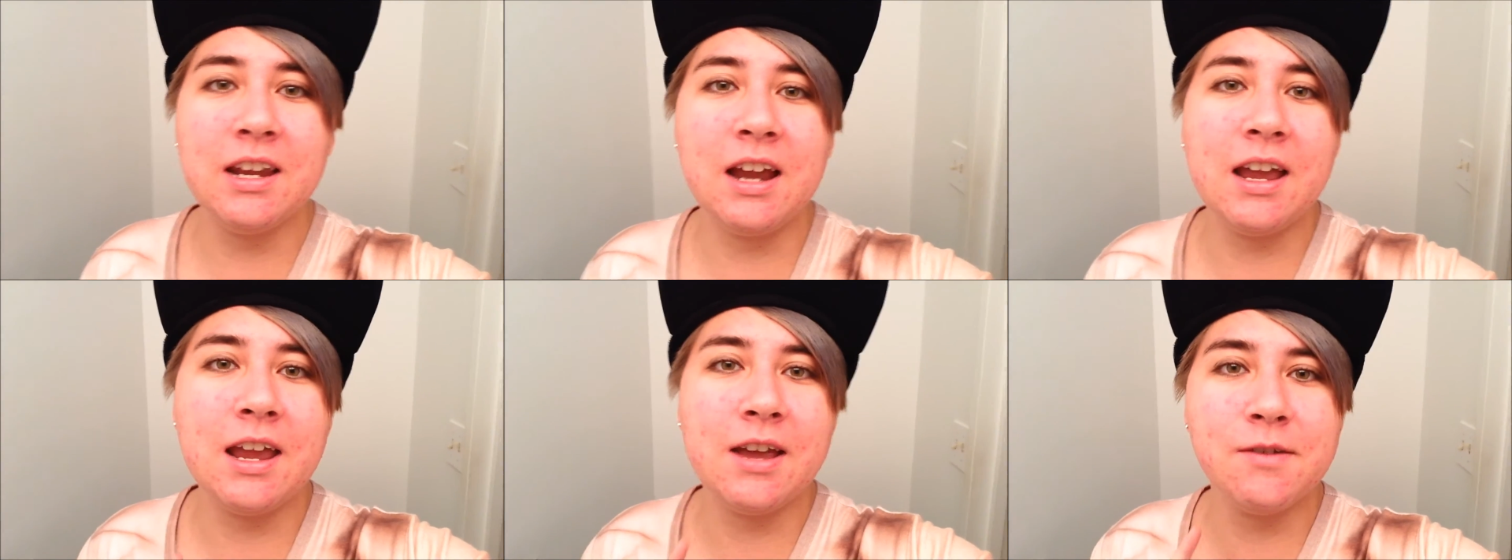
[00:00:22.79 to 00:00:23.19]

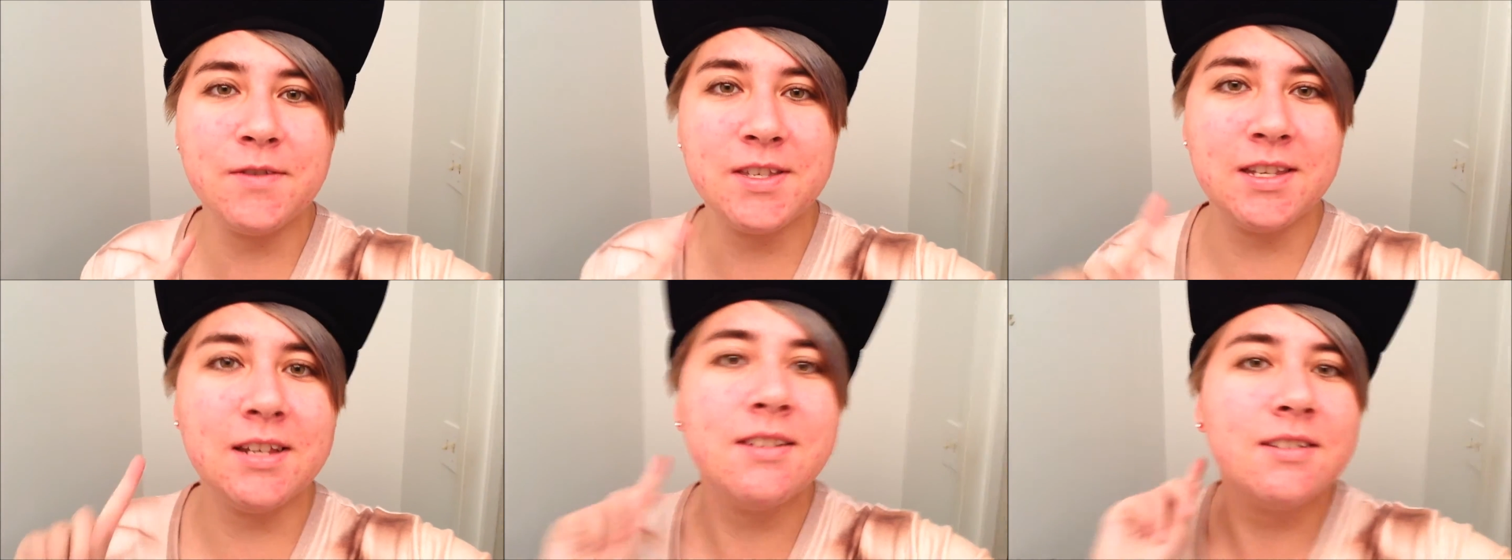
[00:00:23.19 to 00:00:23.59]
and I have
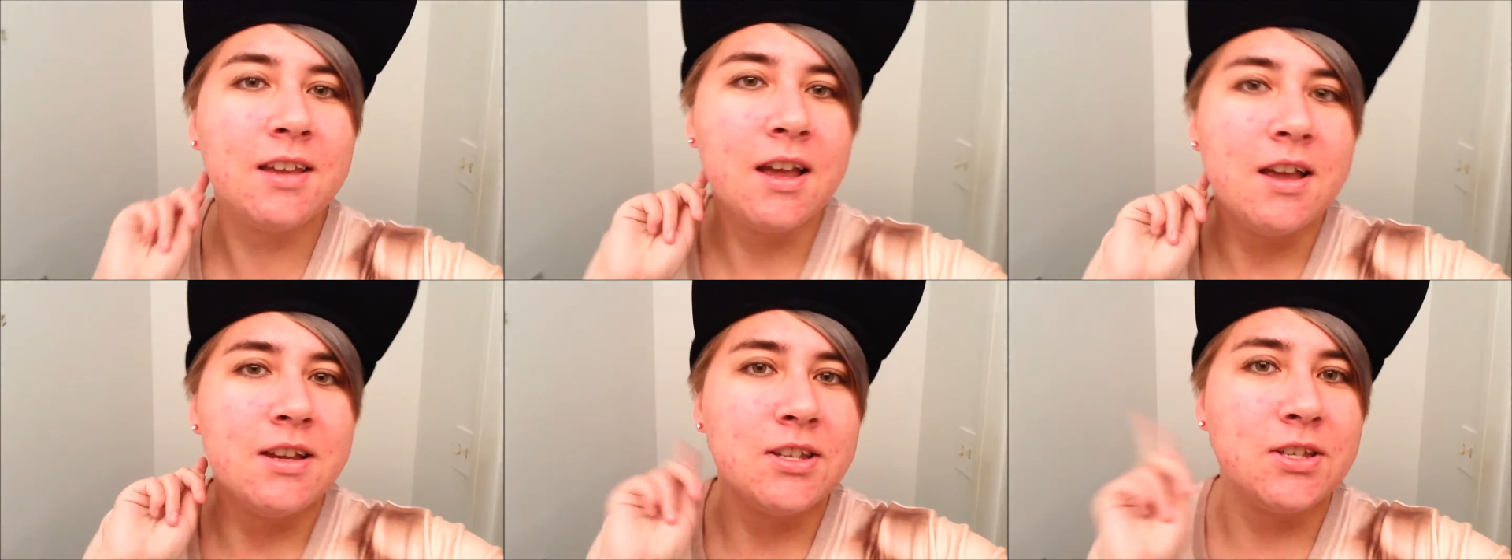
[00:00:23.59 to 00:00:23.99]
since
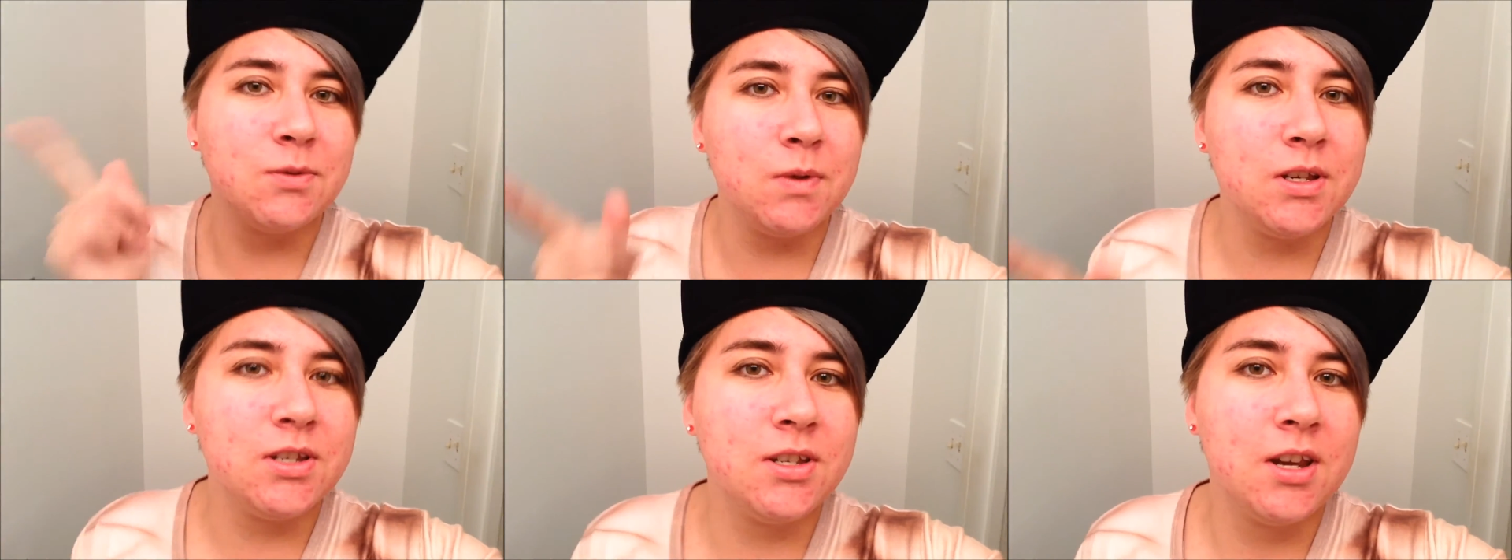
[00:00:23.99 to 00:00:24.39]

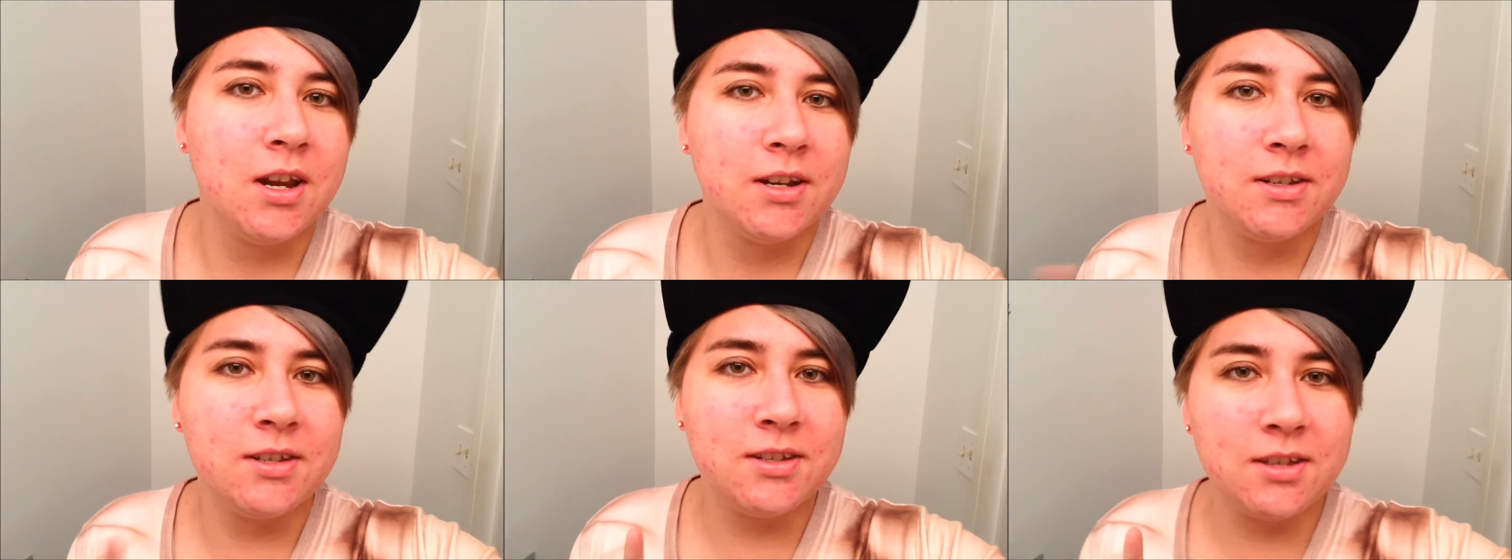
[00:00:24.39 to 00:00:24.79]
switched
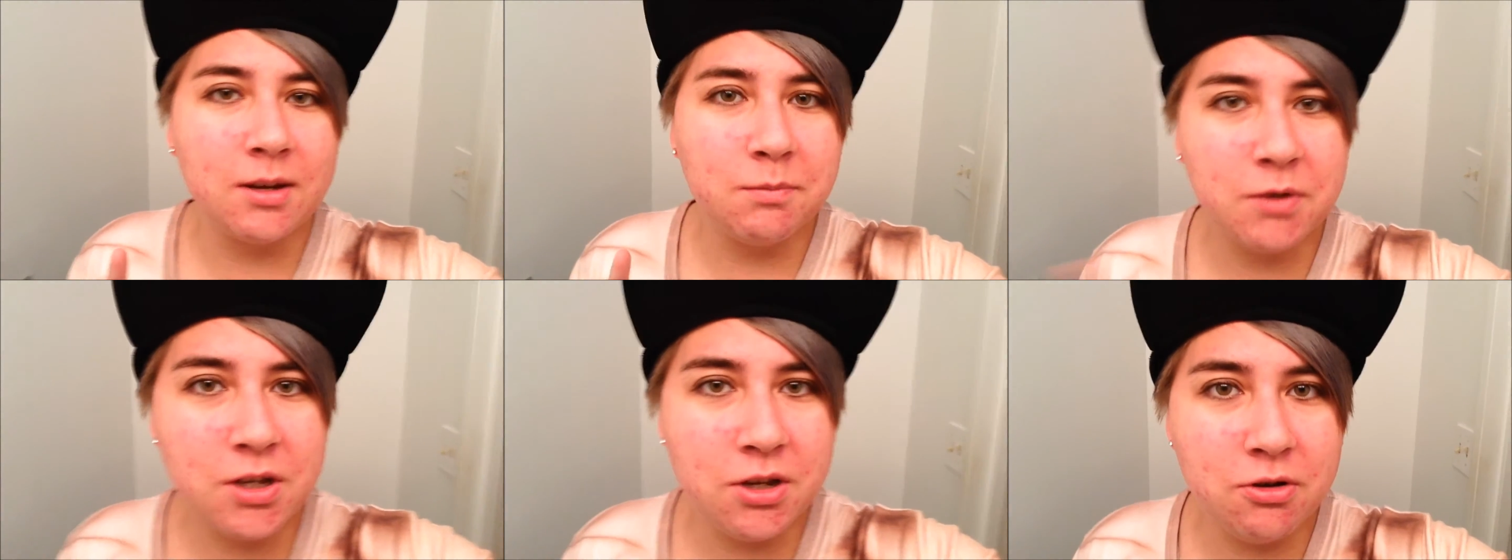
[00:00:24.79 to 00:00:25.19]
to
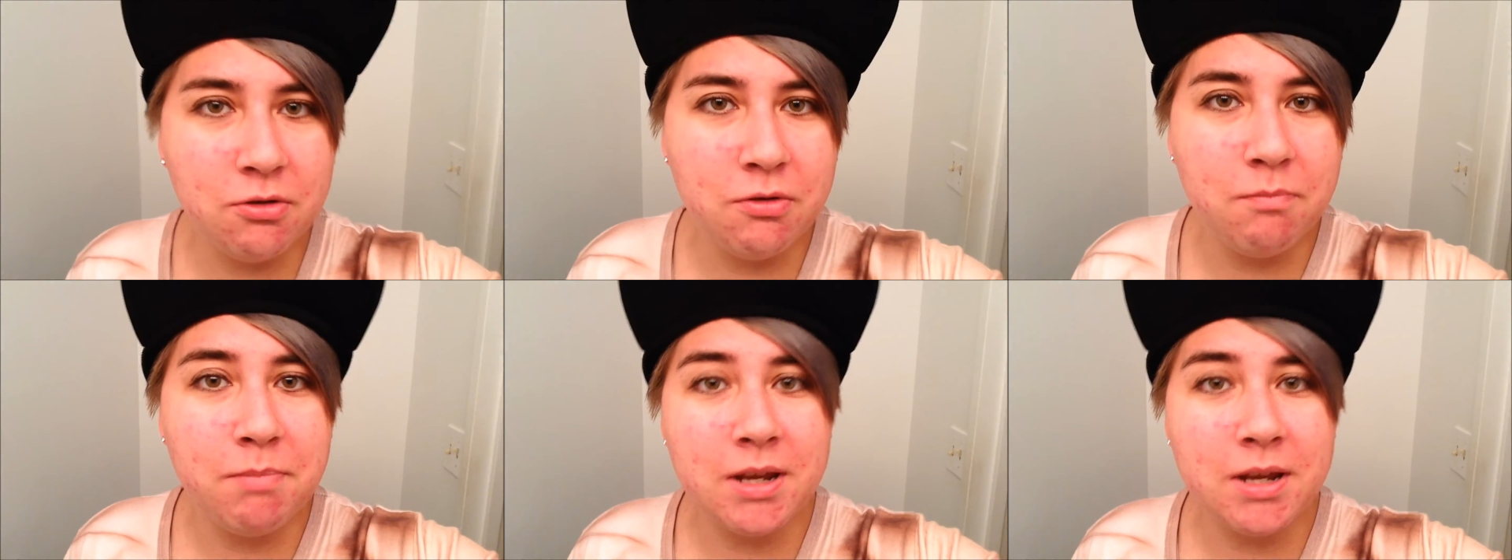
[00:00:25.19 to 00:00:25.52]
subQ